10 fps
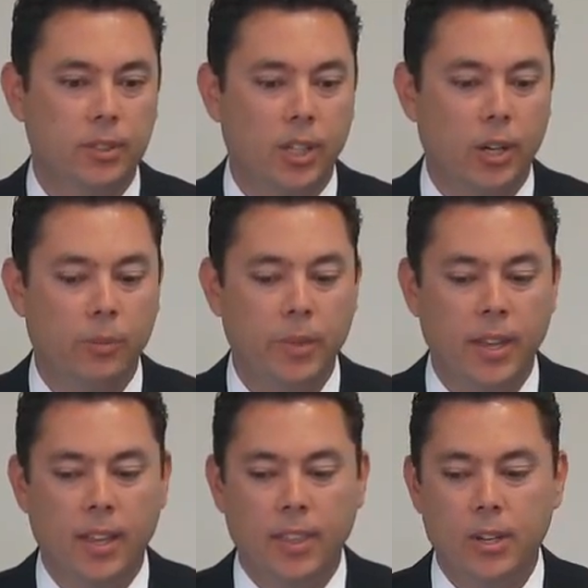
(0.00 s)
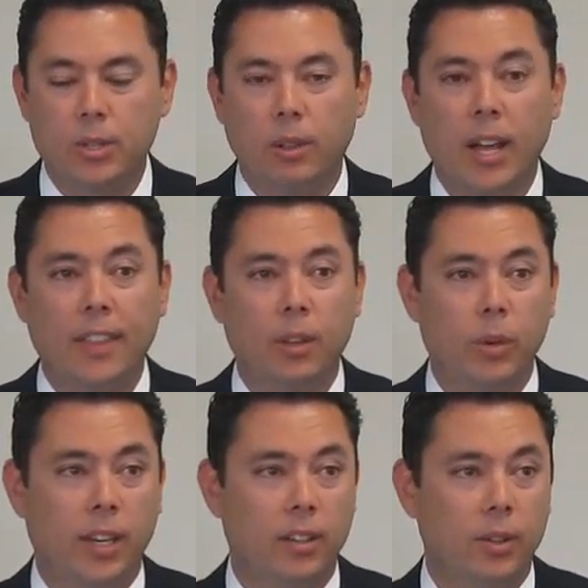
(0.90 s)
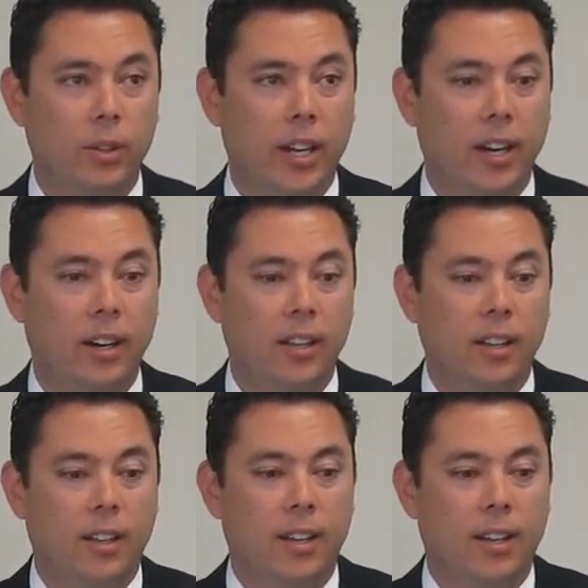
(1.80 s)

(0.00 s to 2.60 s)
So there's a lot that we can do there.